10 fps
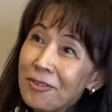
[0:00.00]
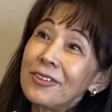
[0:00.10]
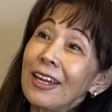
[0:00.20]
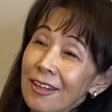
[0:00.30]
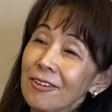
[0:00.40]
this
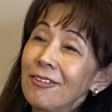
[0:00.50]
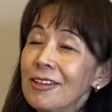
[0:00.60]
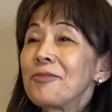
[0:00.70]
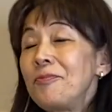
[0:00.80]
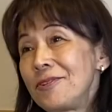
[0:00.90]

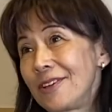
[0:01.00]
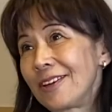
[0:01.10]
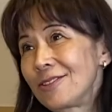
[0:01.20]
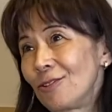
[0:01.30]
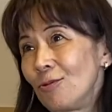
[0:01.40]
is
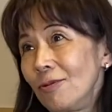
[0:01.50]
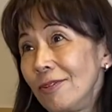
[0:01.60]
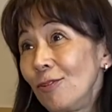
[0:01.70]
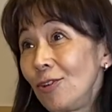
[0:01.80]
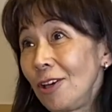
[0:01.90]
music, so
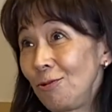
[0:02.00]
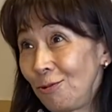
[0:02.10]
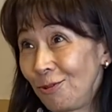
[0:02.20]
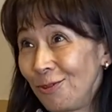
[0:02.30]
can you?